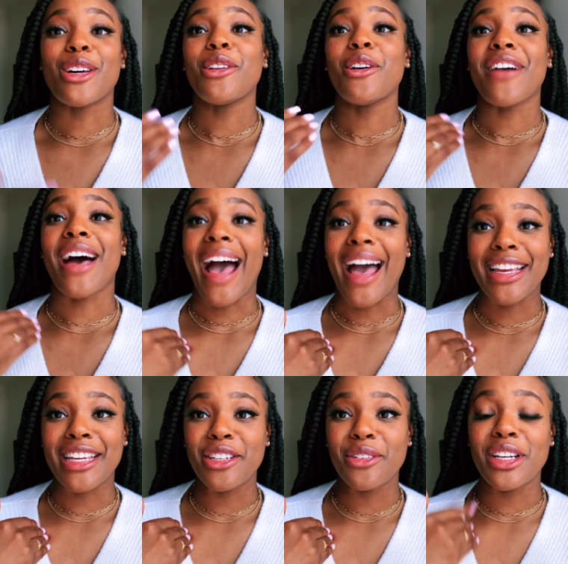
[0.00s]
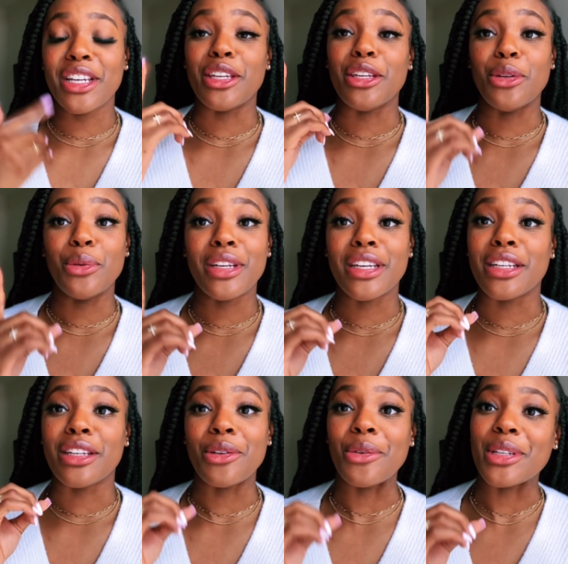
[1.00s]
I know if I can do it, you
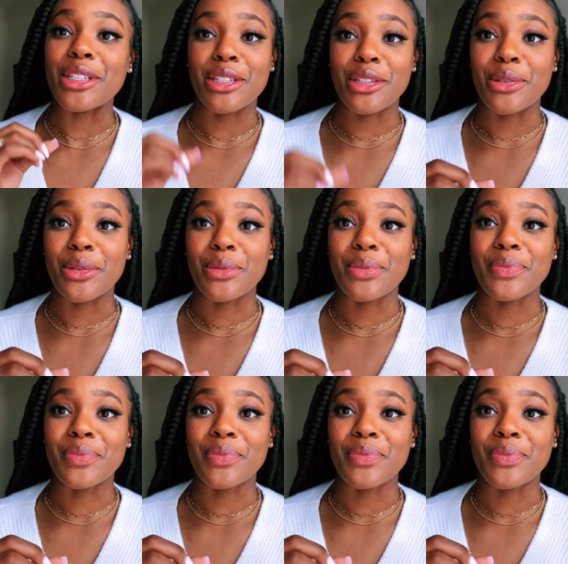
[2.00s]
can do it too.